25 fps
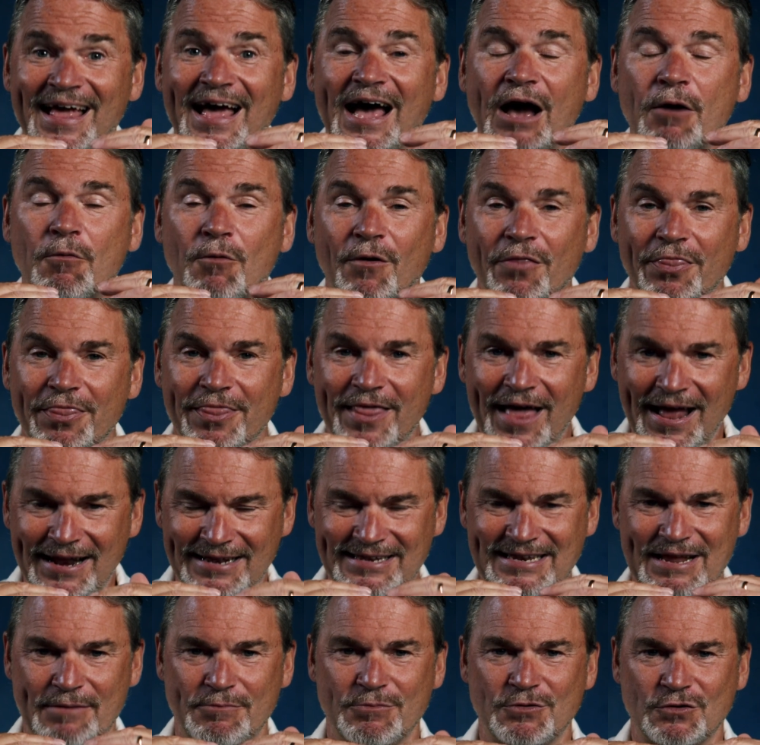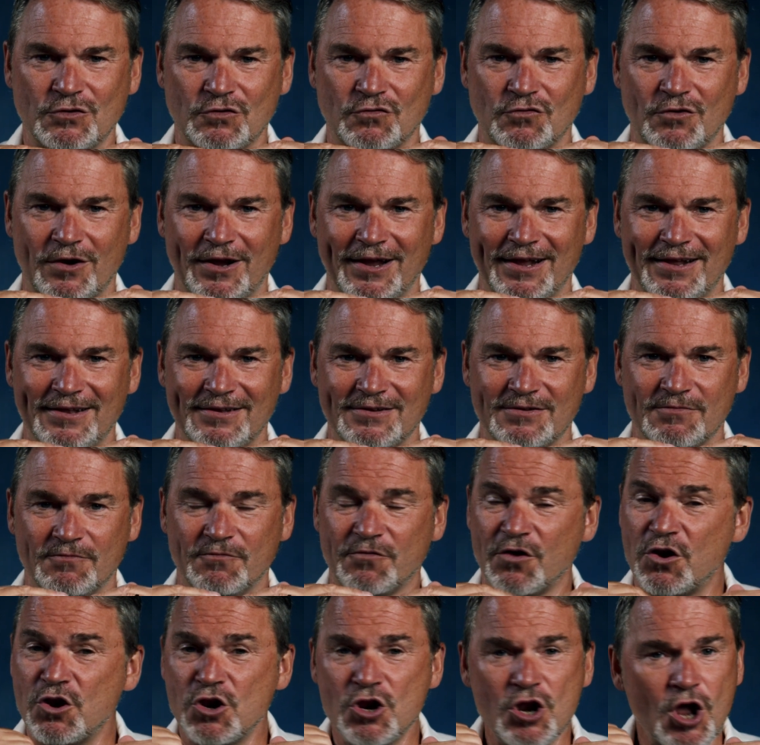And what that demonstrates,
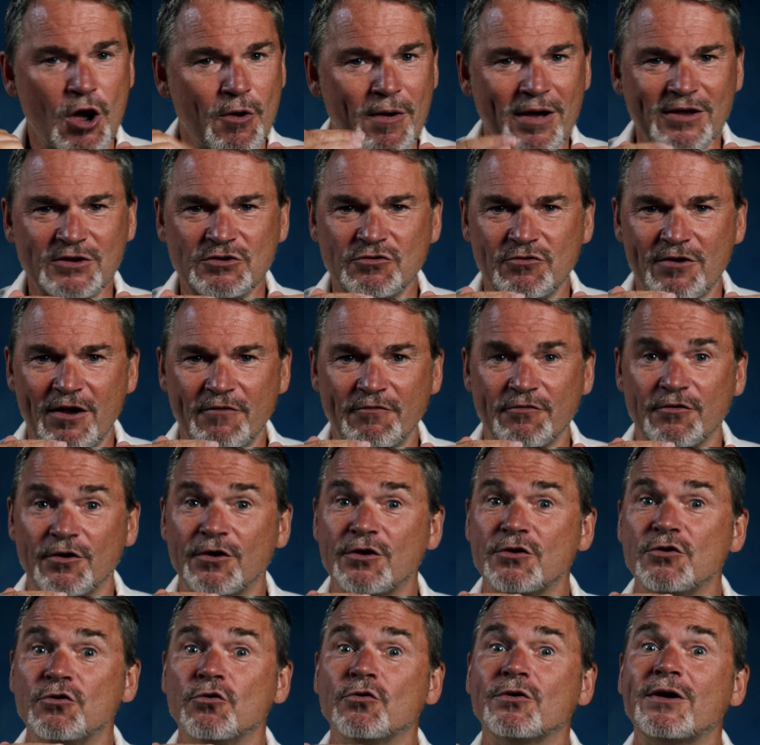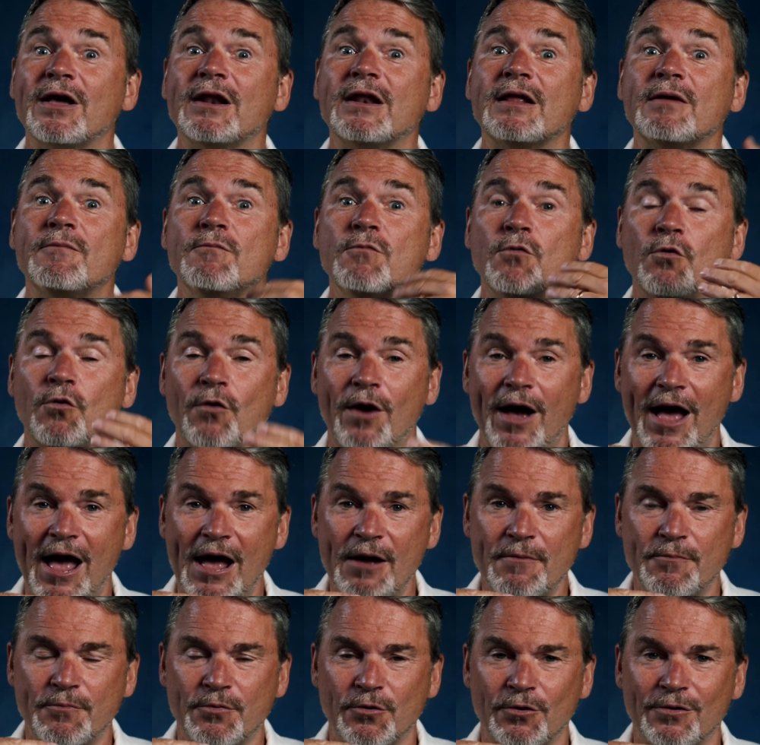for no extra effort, you're getting more
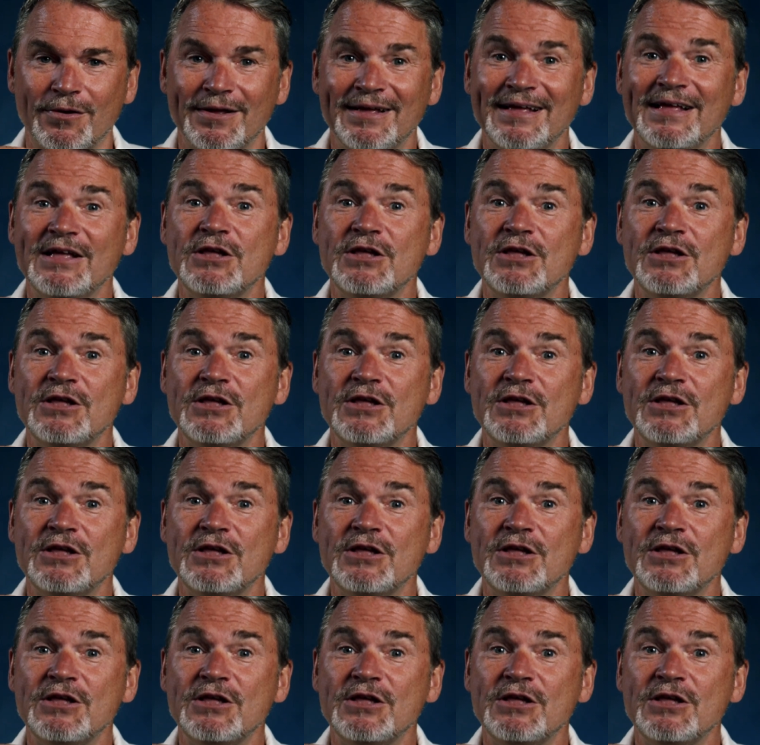output.